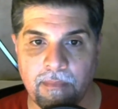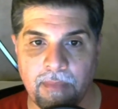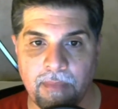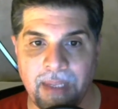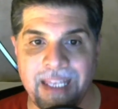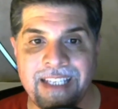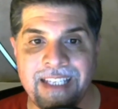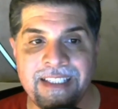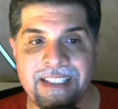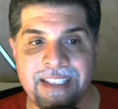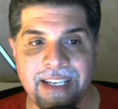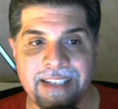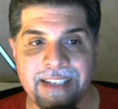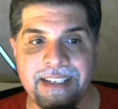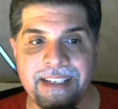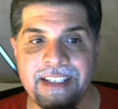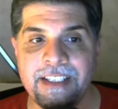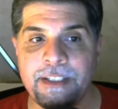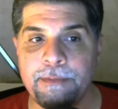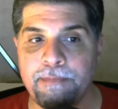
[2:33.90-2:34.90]
It
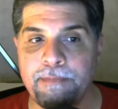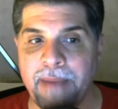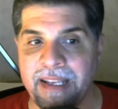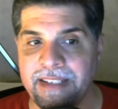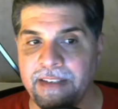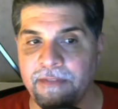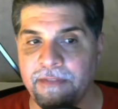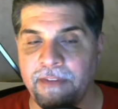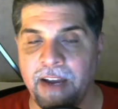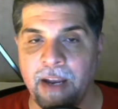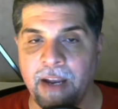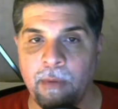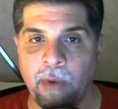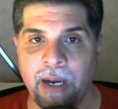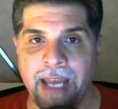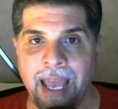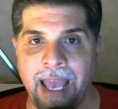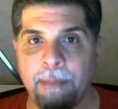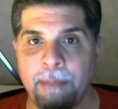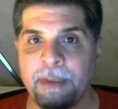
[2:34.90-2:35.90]
doesn't specify what
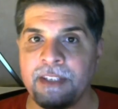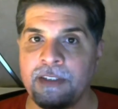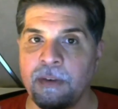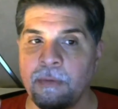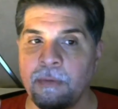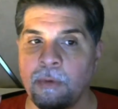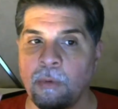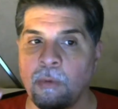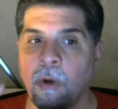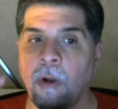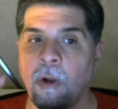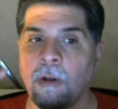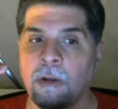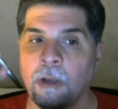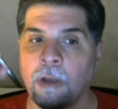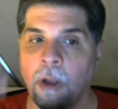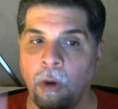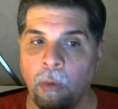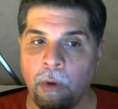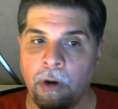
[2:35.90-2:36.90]
happens if you roll
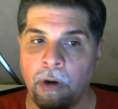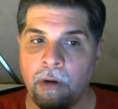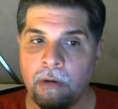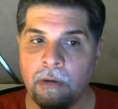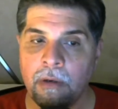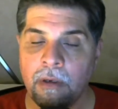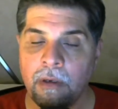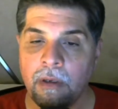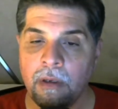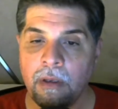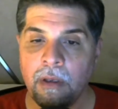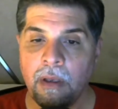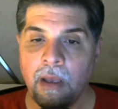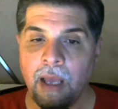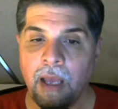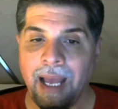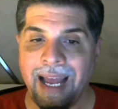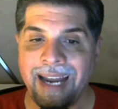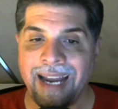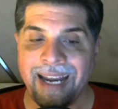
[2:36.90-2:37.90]
lower,
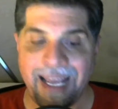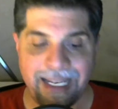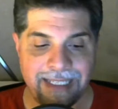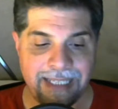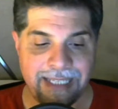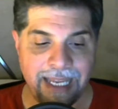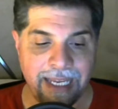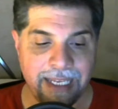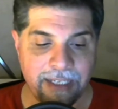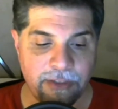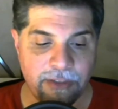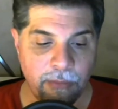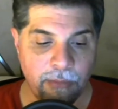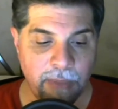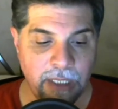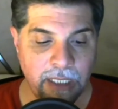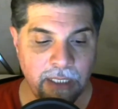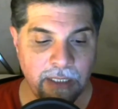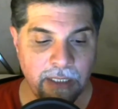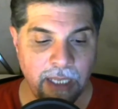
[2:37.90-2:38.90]
and I take it to
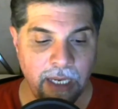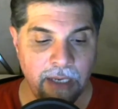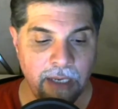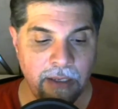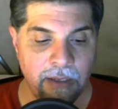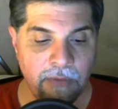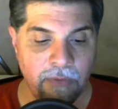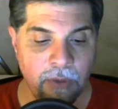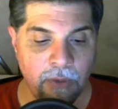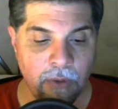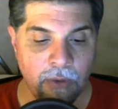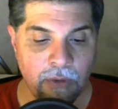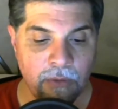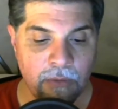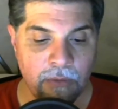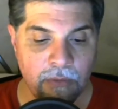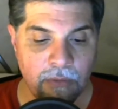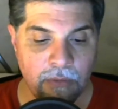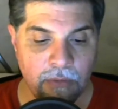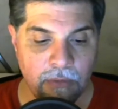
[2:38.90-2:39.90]
mean that if
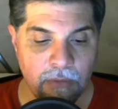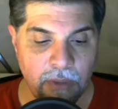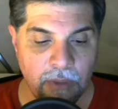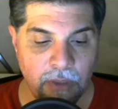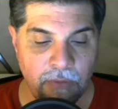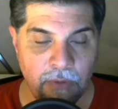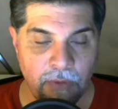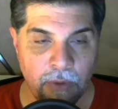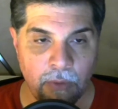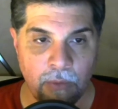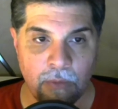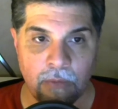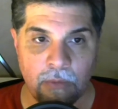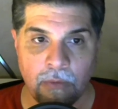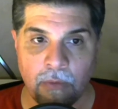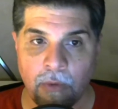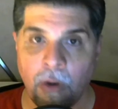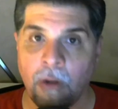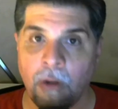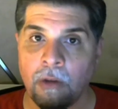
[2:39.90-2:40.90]
you
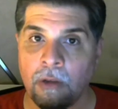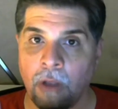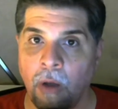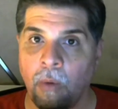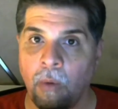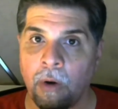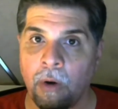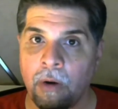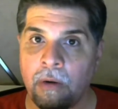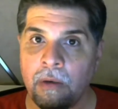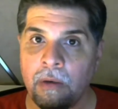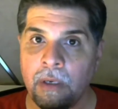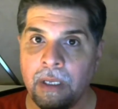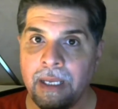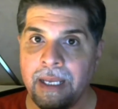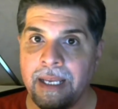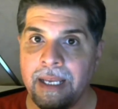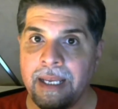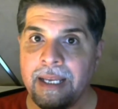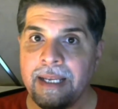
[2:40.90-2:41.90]
roll lower,
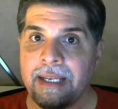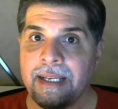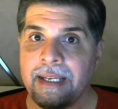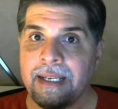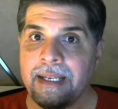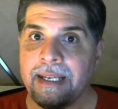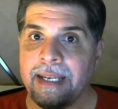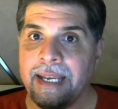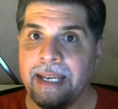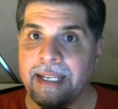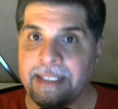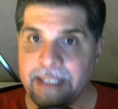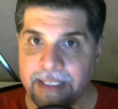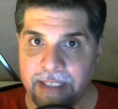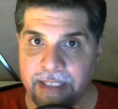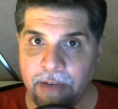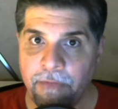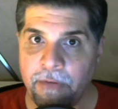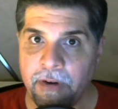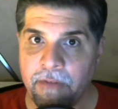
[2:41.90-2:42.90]
it's a
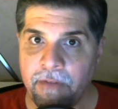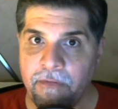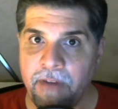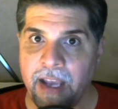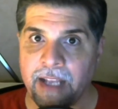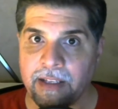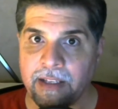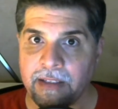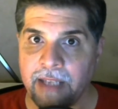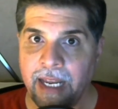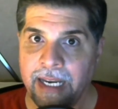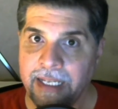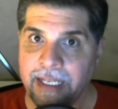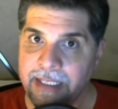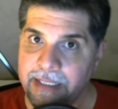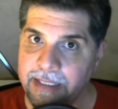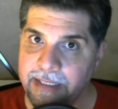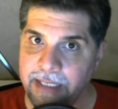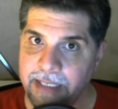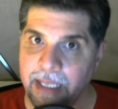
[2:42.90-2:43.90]
different effect, and
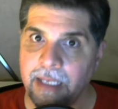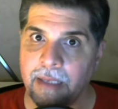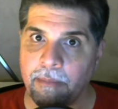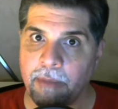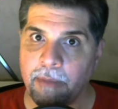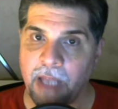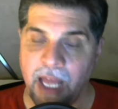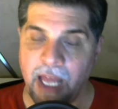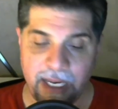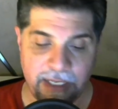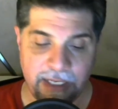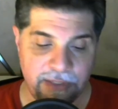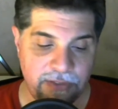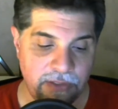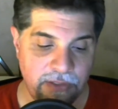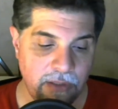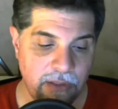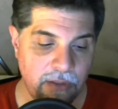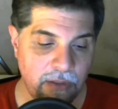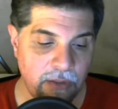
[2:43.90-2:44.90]
it still
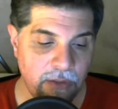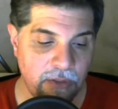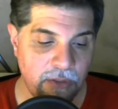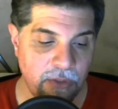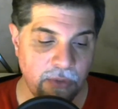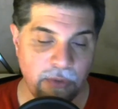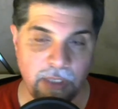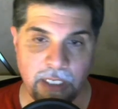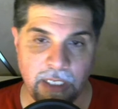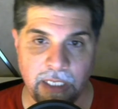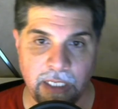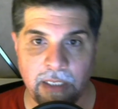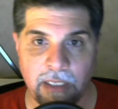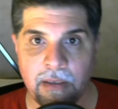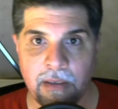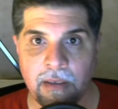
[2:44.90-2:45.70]
applies to the